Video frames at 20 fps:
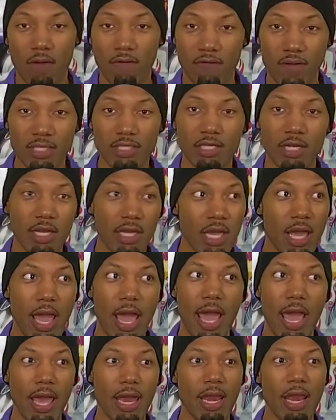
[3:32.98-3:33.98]

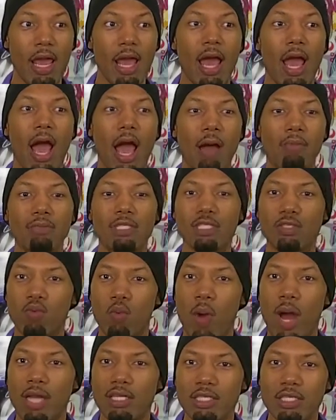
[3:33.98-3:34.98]
eventually. And I'm
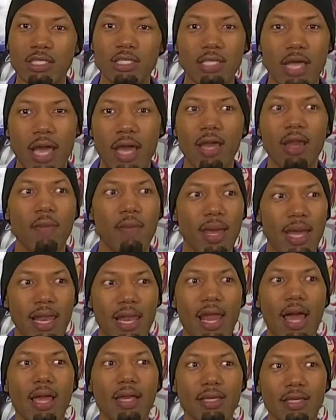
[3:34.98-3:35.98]
just watching this
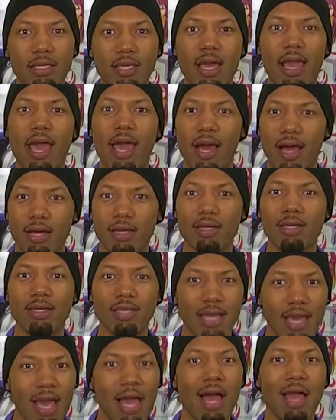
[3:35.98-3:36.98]
anime like, yeah,
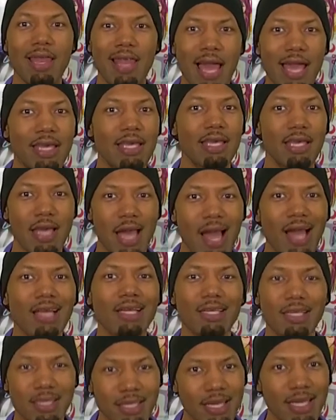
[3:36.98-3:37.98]
I like it.
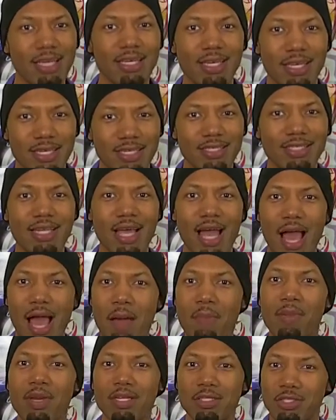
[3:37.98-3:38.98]
I can dig this.
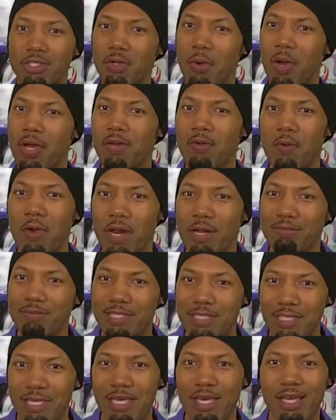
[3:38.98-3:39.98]
I'm enjoying what
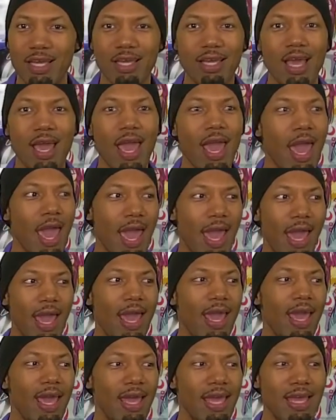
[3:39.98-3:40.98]
I'm seeing.
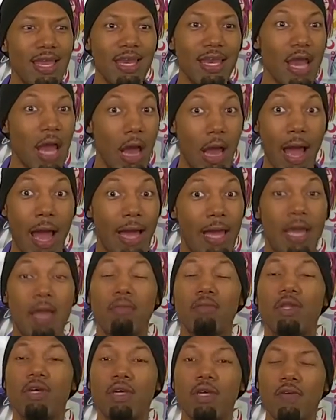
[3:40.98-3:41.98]
And I
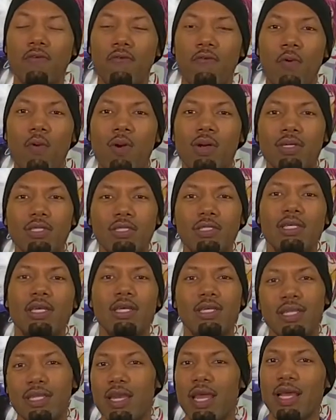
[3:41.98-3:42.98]
am looking forward to
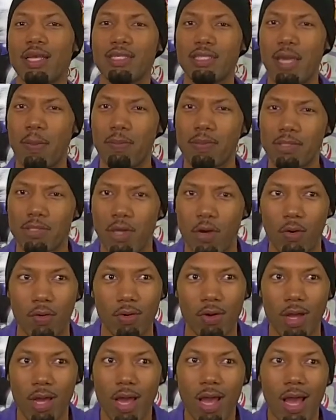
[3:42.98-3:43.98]
seeing the next
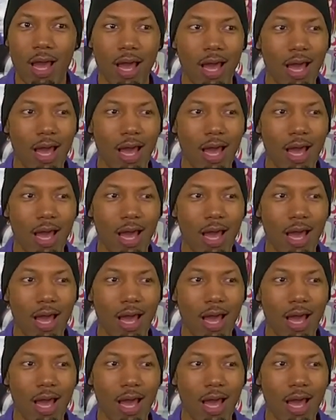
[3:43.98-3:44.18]
episode.